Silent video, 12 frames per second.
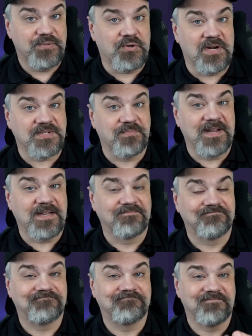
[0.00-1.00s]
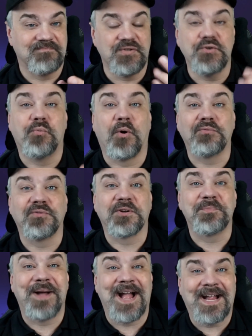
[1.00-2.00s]
Trust me, you won't
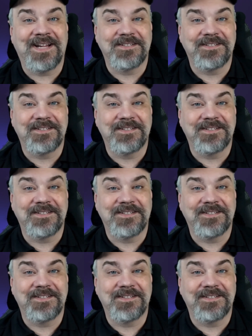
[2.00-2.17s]
look back.